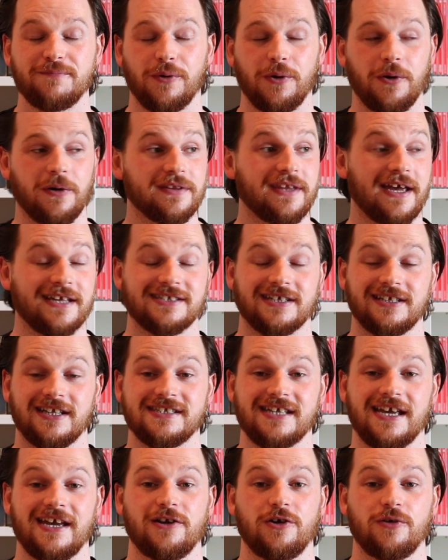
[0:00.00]
but that's going to
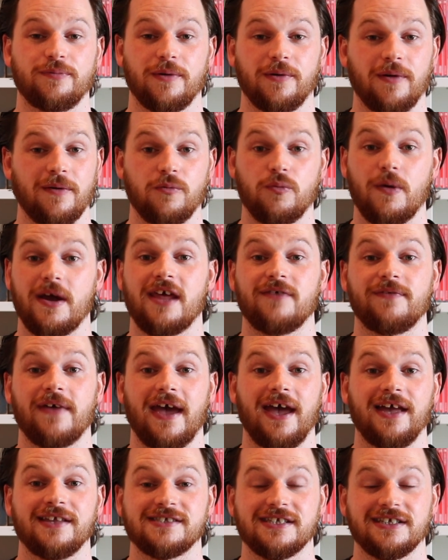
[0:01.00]
turn up whenever
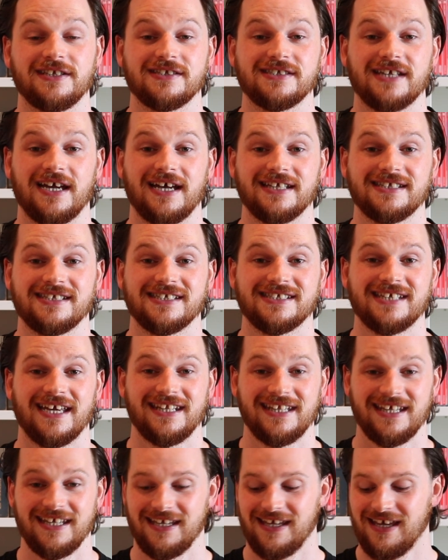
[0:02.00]
Etsy decides to
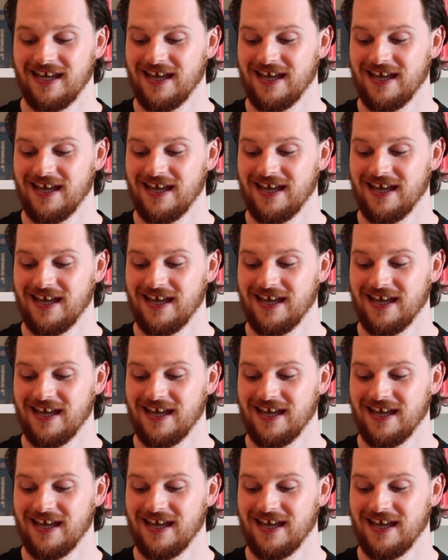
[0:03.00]
send it.